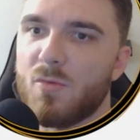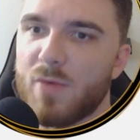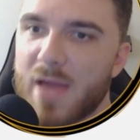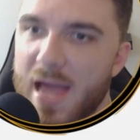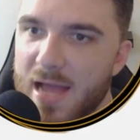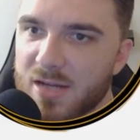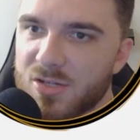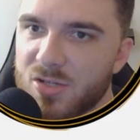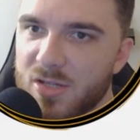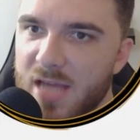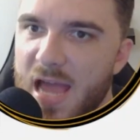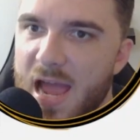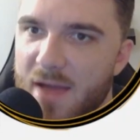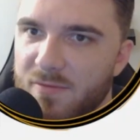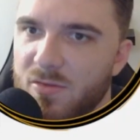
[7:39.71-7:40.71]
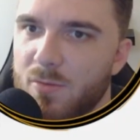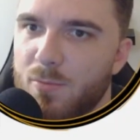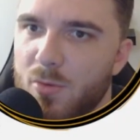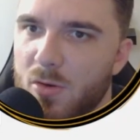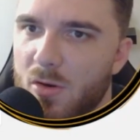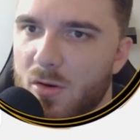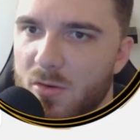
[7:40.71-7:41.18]
We actually have to
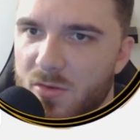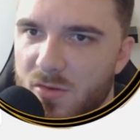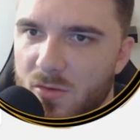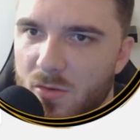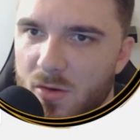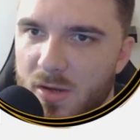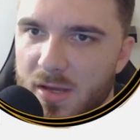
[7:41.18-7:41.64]
put it on our store.